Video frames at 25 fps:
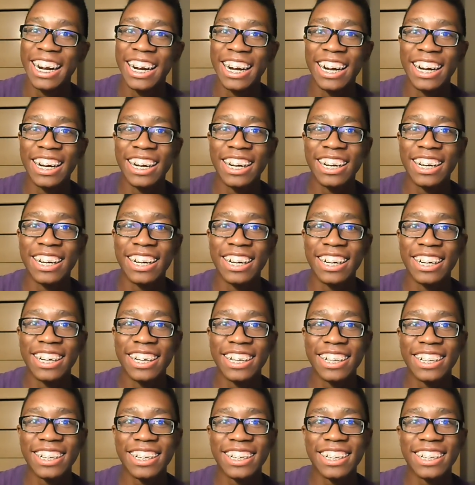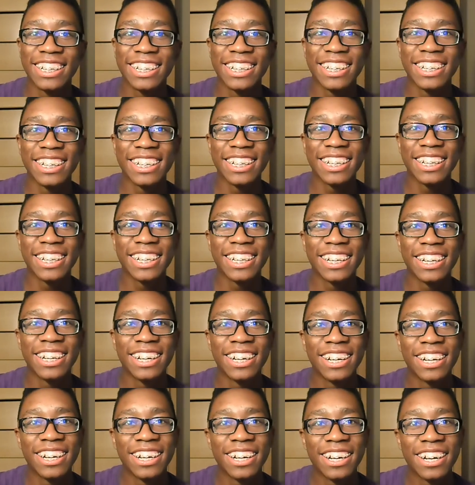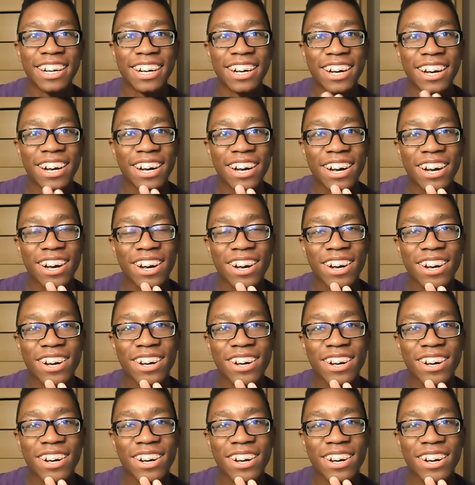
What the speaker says: No one is speaking in this clip.